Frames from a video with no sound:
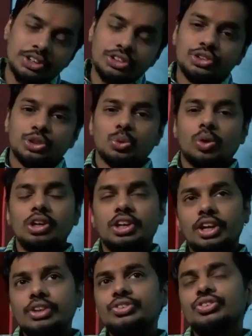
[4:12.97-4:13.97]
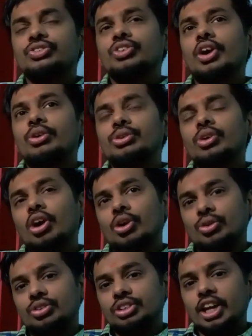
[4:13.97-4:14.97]
it is 12 days we have to
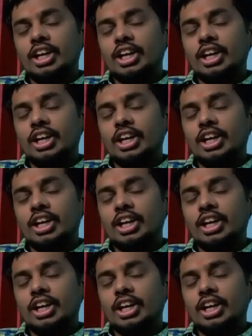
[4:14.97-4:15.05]
account.